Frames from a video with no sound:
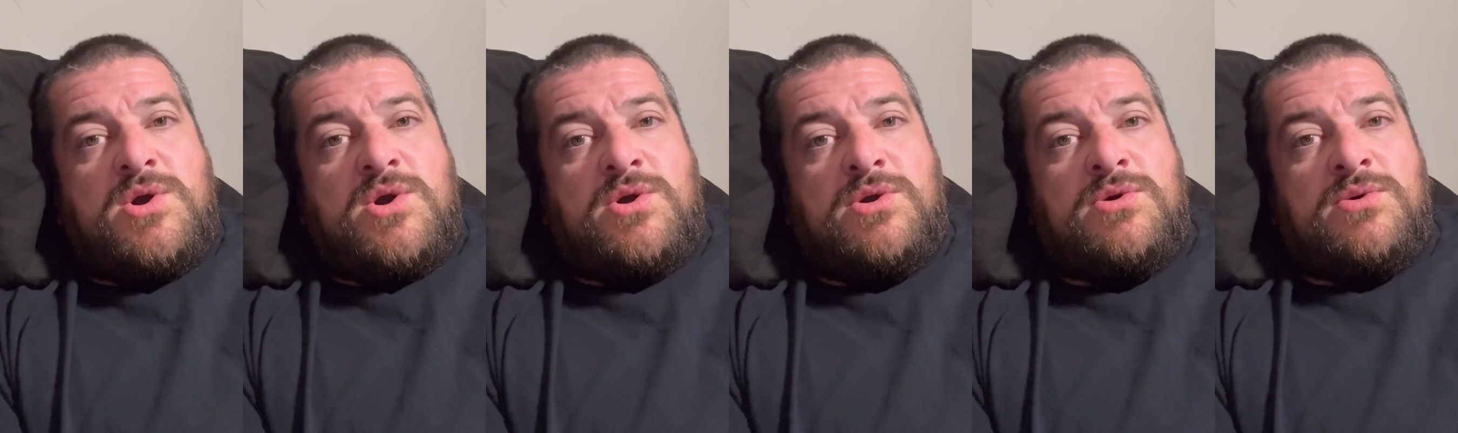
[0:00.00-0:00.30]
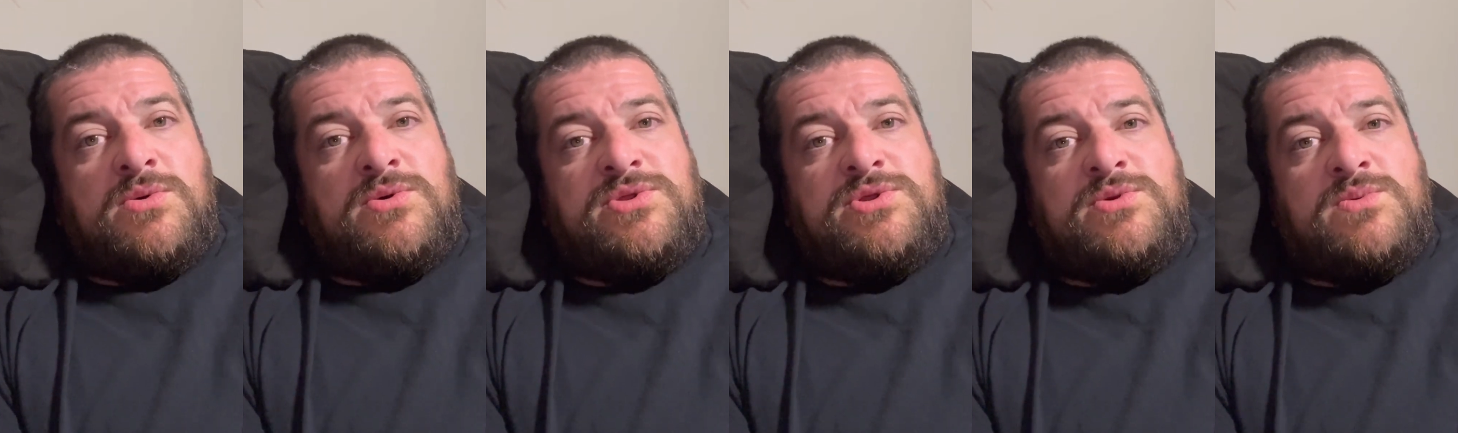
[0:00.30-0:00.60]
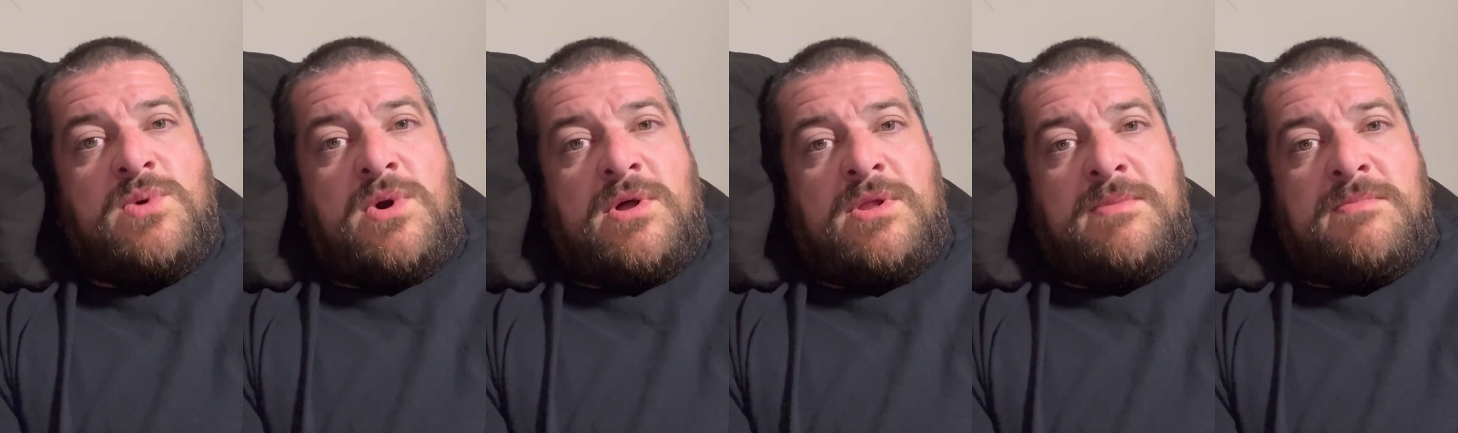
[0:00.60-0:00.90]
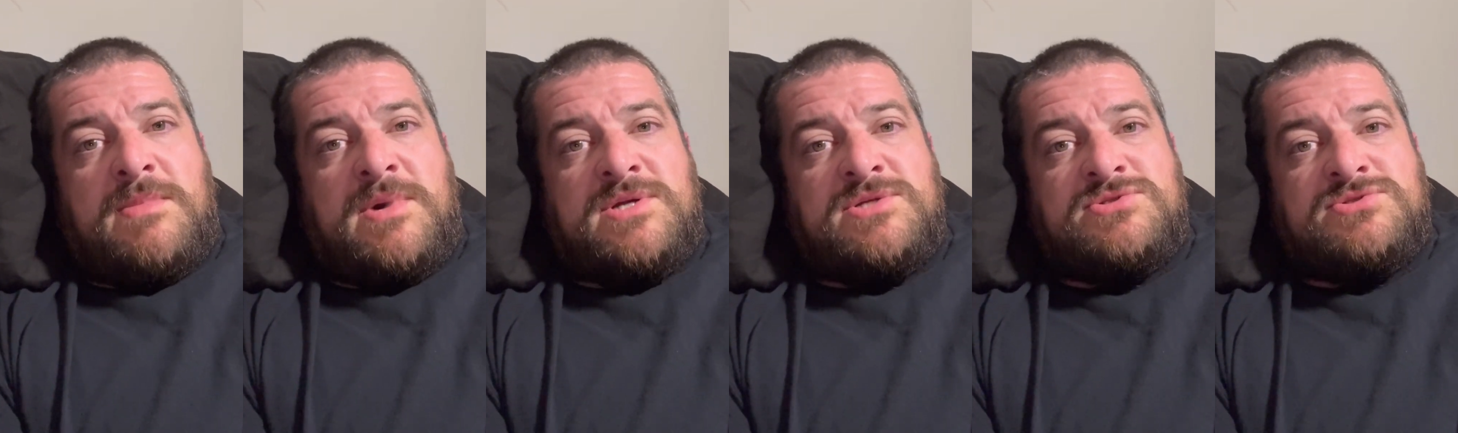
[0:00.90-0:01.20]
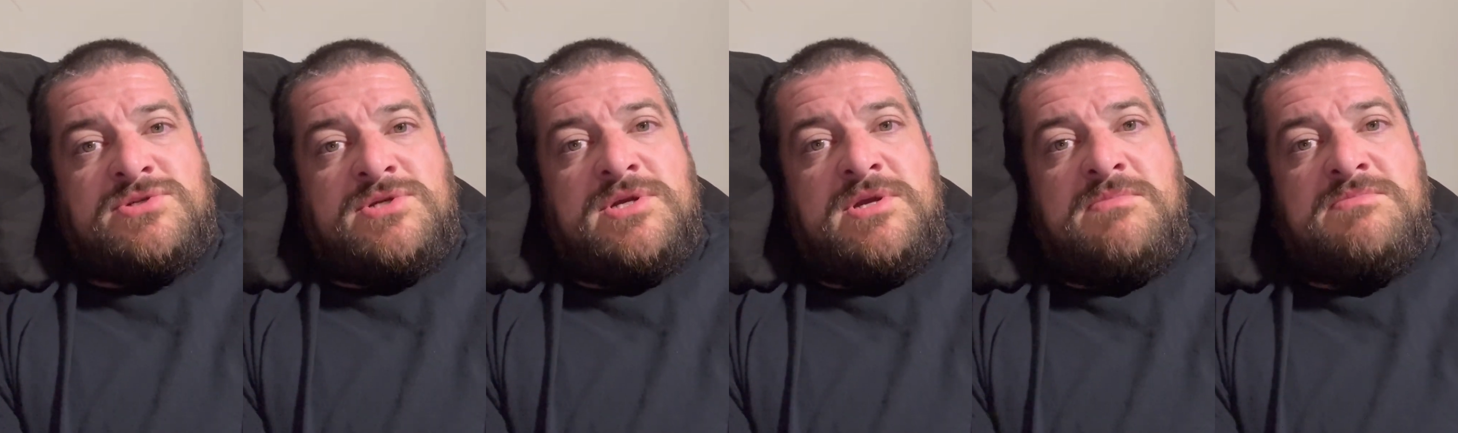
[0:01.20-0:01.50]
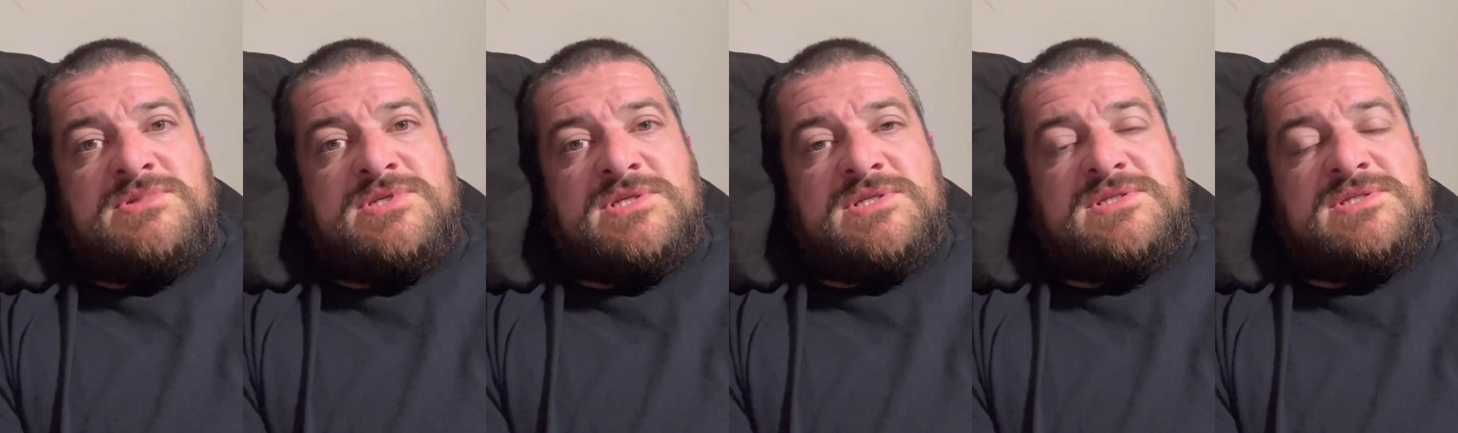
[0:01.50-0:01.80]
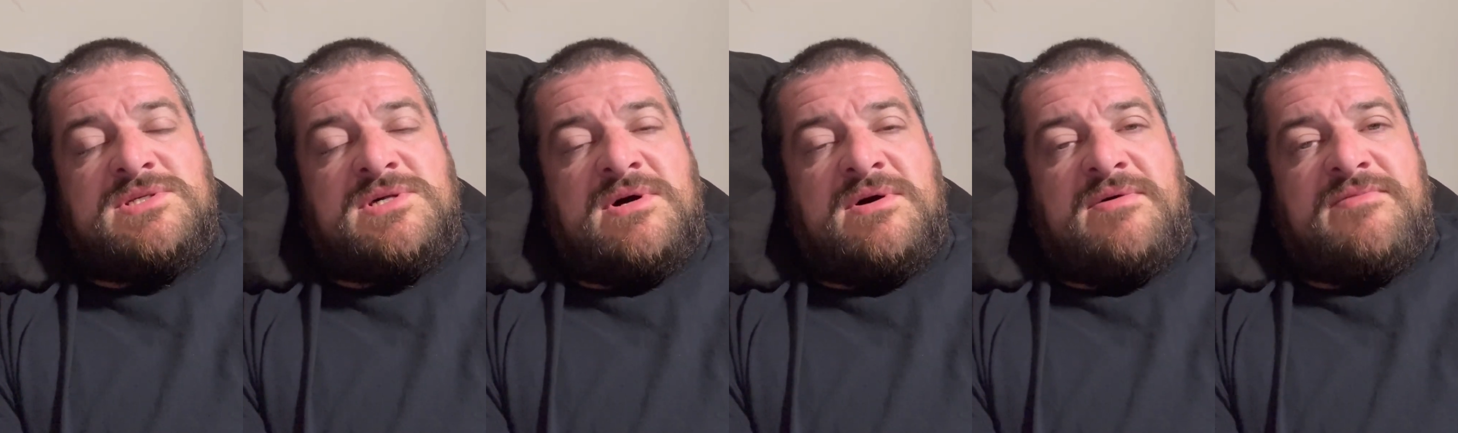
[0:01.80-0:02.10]
Going through all of my dreams and
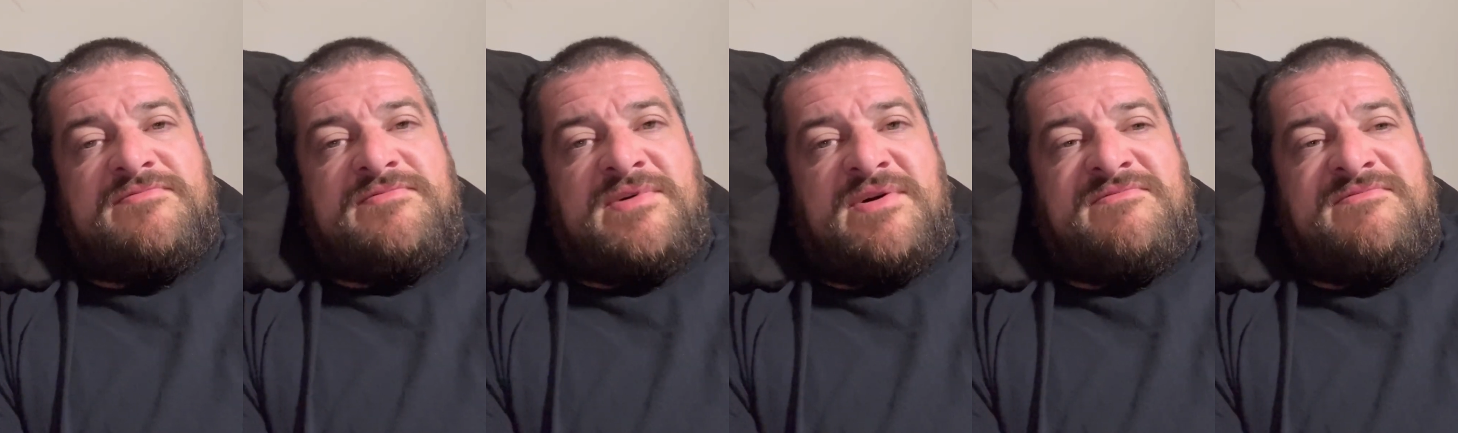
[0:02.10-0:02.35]
stuff,